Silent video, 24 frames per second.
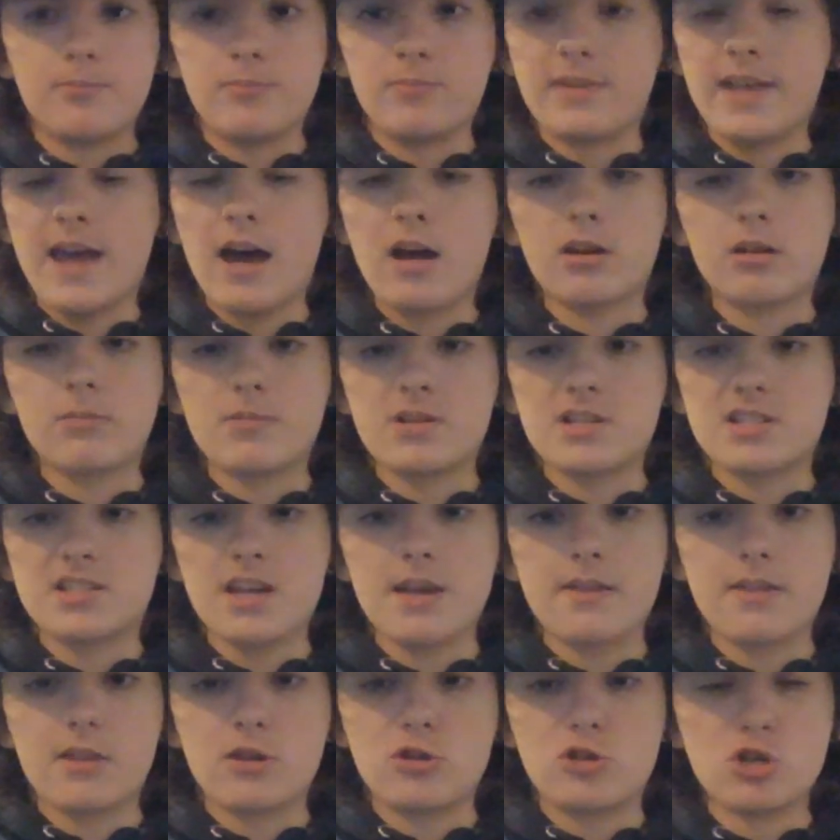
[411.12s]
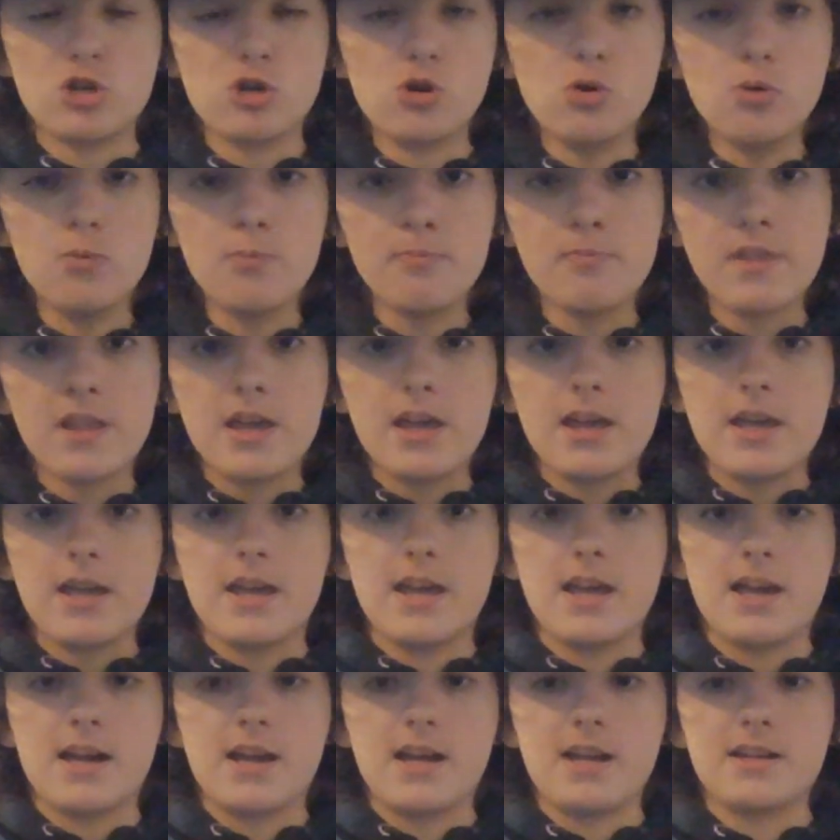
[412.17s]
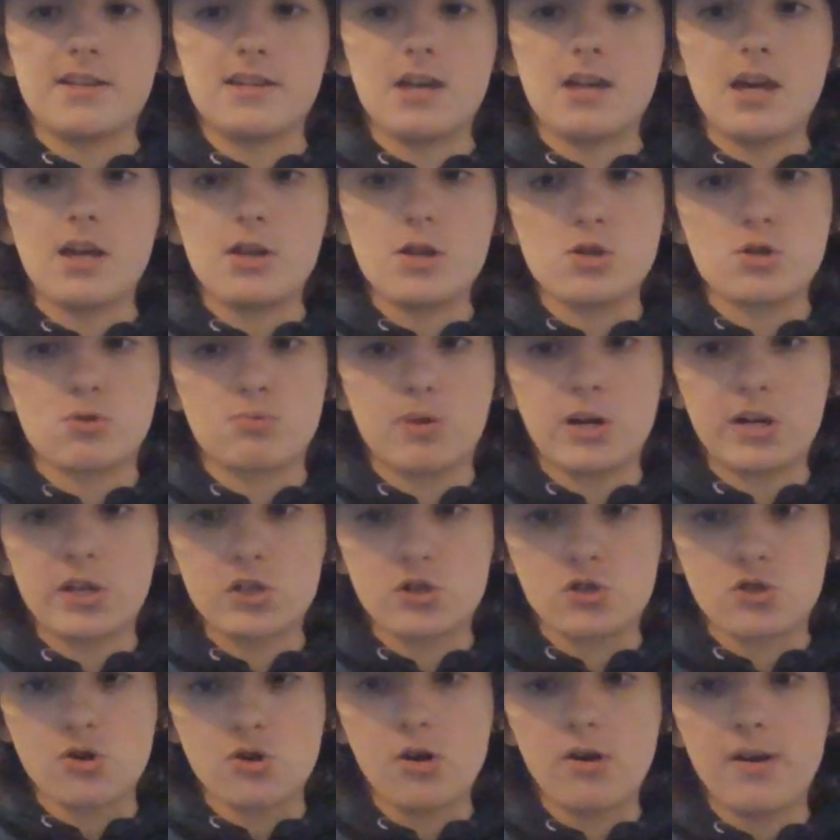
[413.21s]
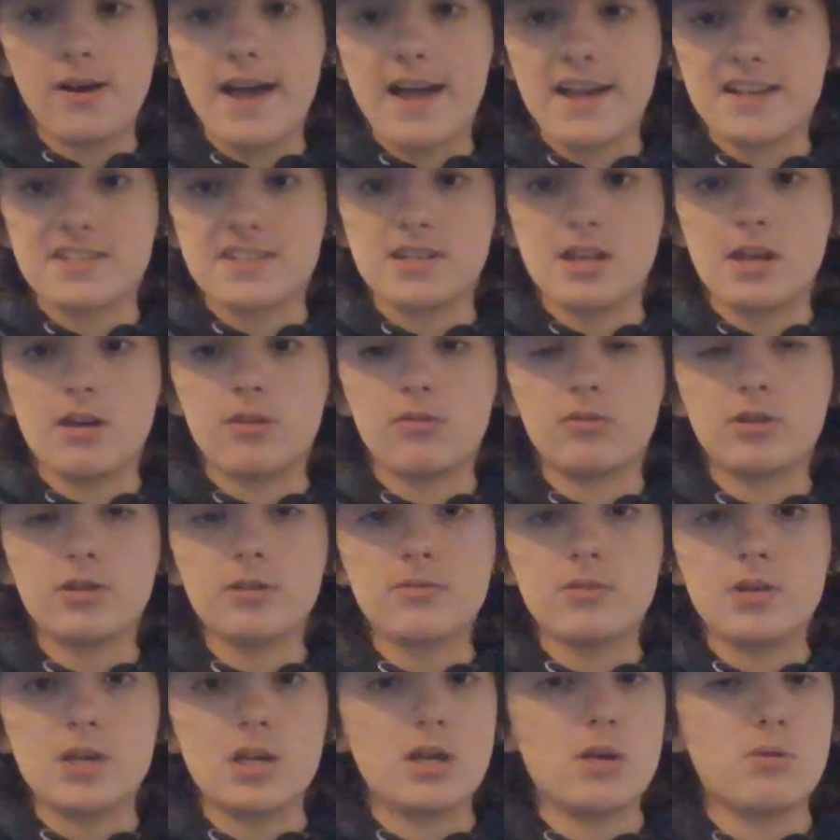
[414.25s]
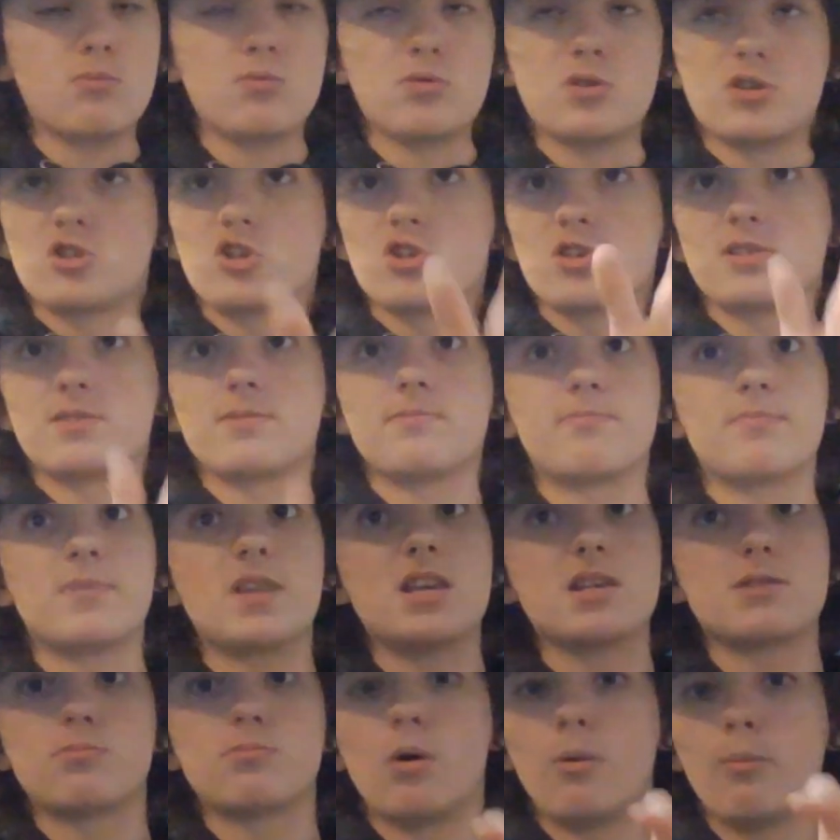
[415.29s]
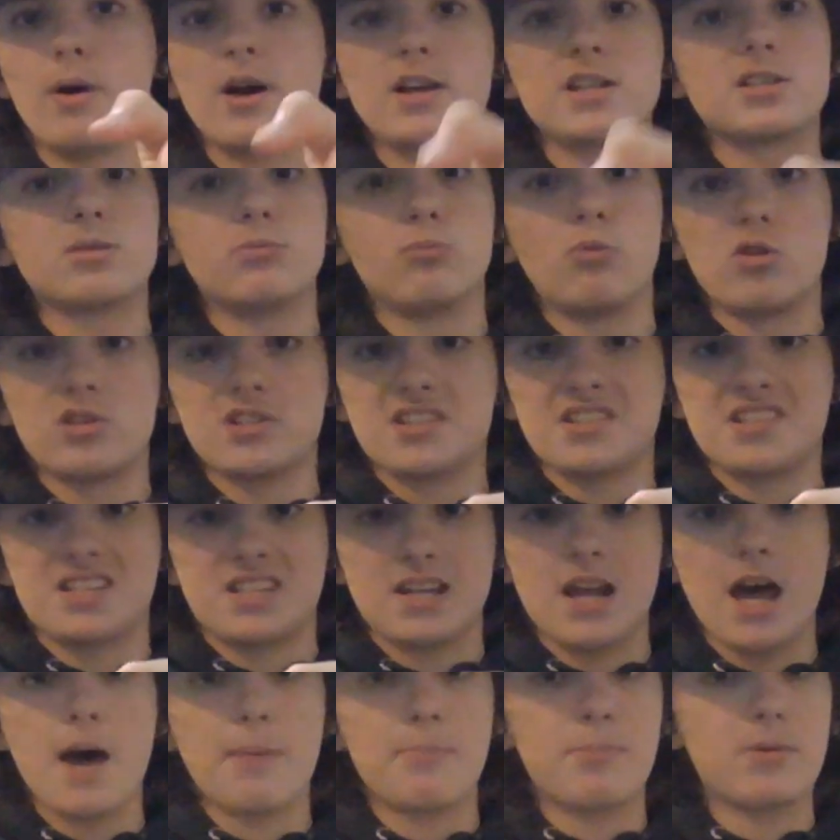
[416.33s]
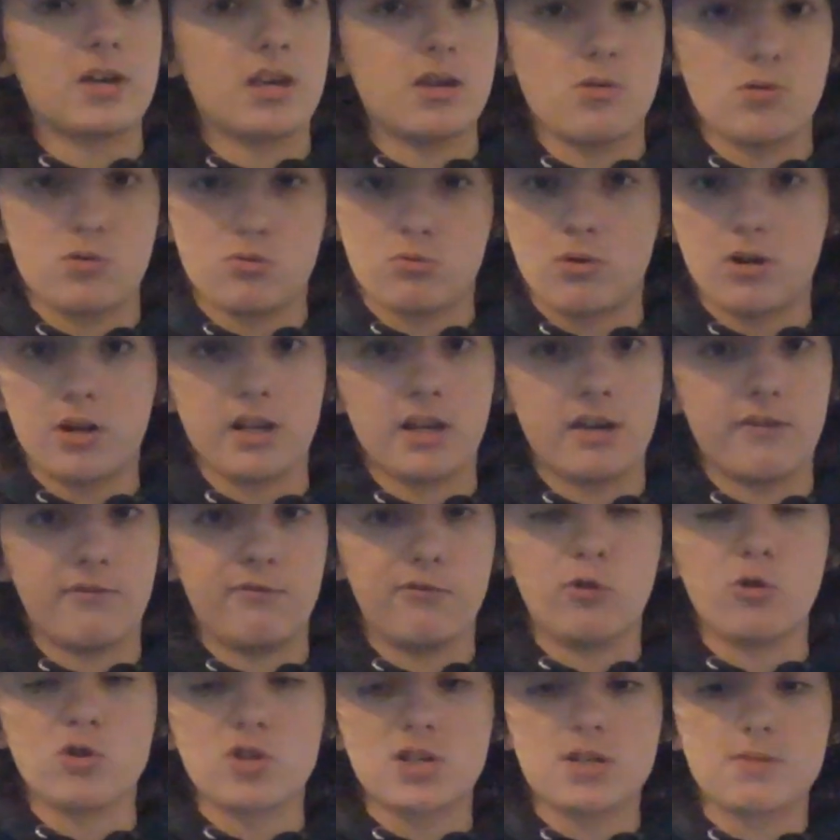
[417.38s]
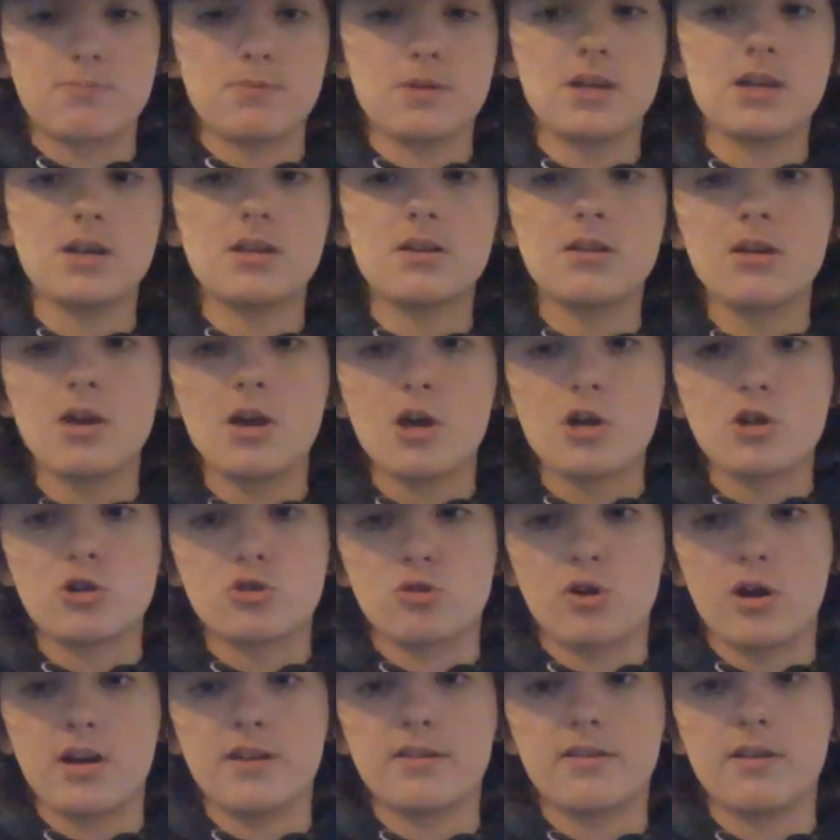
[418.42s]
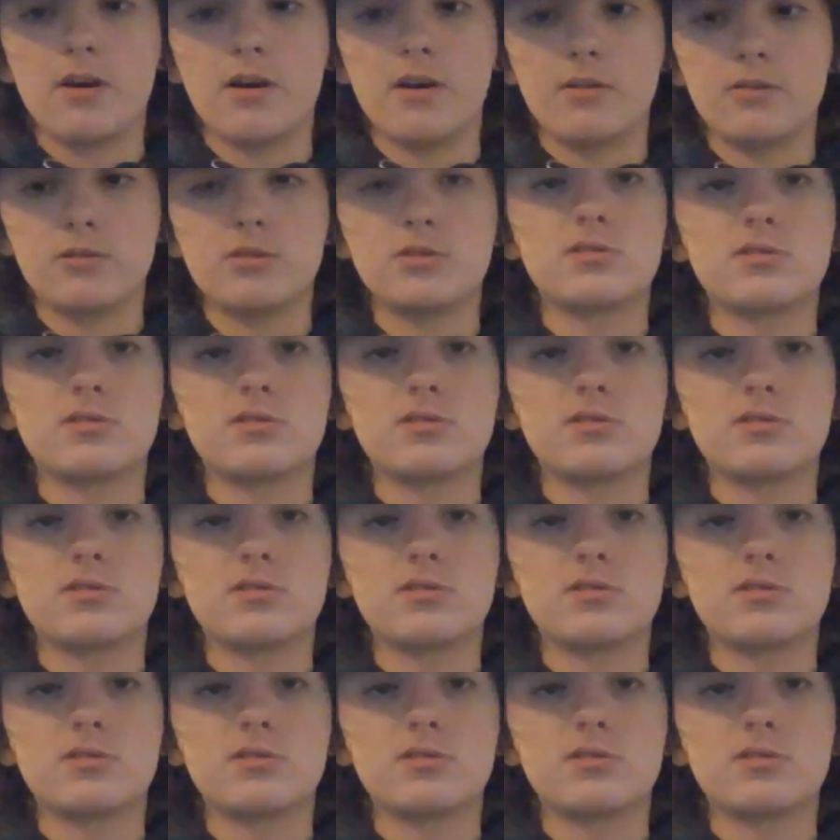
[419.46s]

downed him inside the 2, and Ennis Rakestraw accidentally, his momentum wasn't stopping. He was running at full speed, tried to